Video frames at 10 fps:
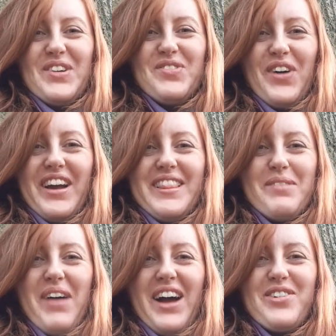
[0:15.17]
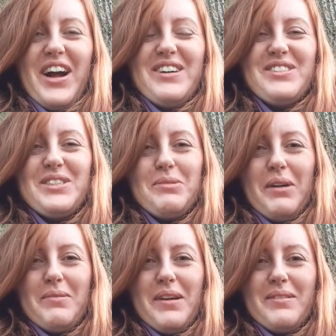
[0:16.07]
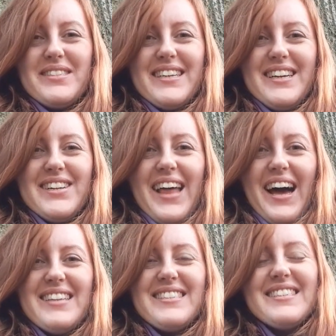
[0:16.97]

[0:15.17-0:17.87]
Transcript: a fight in the background, so you might be able to hear that.